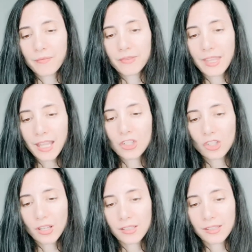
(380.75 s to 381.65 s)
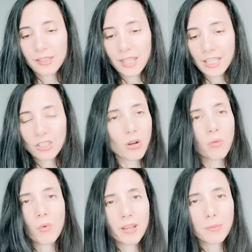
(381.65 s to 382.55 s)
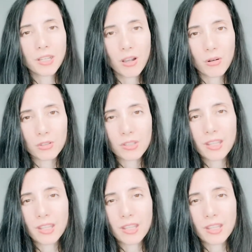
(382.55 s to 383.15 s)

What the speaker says: they don't want to be coached.